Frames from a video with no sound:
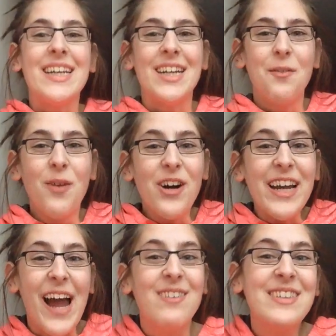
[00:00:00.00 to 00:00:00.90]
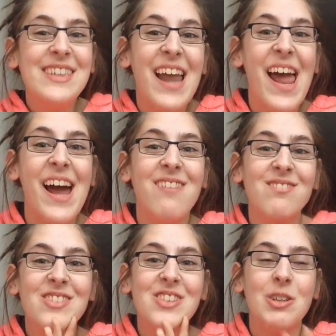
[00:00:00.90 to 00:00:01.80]
Get a workout today.
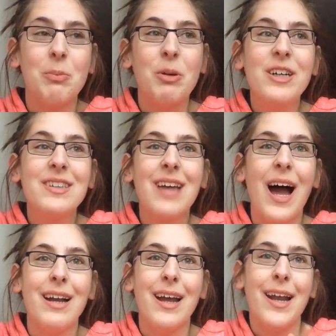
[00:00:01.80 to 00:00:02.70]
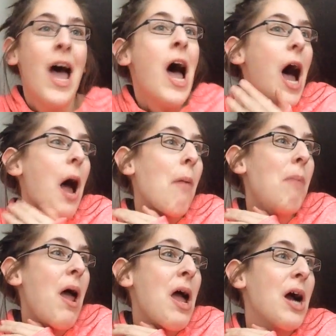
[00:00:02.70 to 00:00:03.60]
I'm super excited. I'm
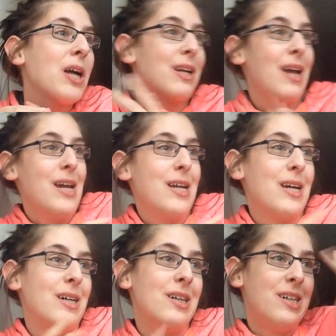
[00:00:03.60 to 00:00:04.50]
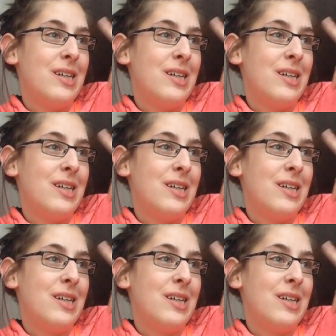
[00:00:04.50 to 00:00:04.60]
back. Yeah.